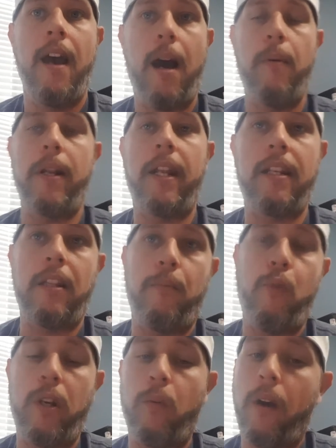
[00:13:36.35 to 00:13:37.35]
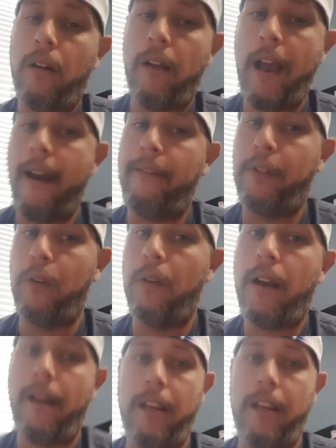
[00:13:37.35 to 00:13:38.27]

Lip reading: I want to get to the point to where I don't have to.